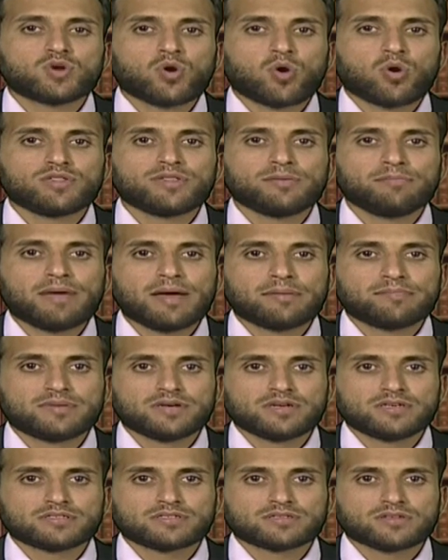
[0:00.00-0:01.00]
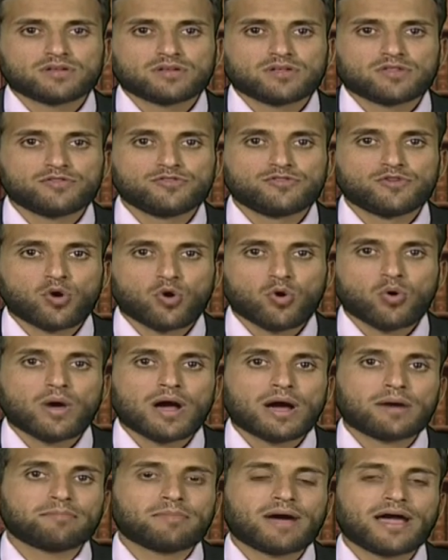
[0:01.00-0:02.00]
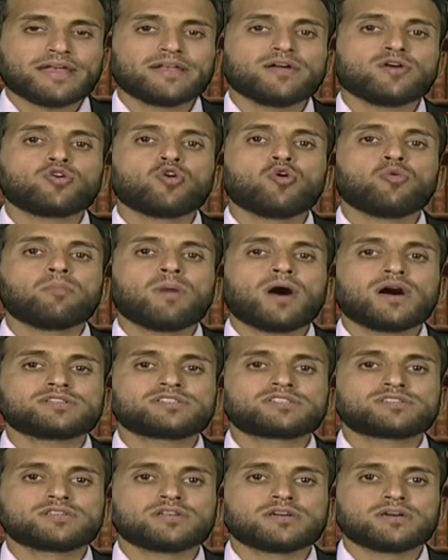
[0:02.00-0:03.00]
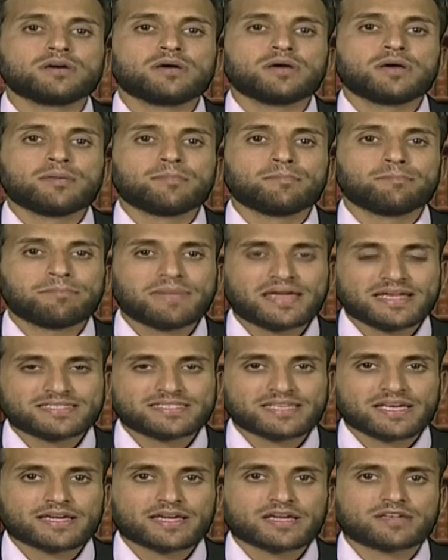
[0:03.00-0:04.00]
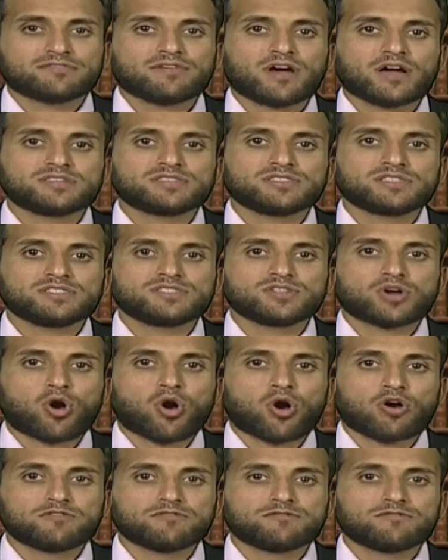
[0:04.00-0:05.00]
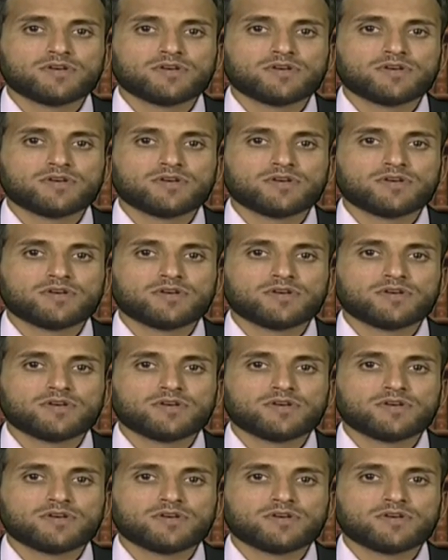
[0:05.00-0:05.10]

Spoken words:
all the members, though a minor co-partner may take advantage of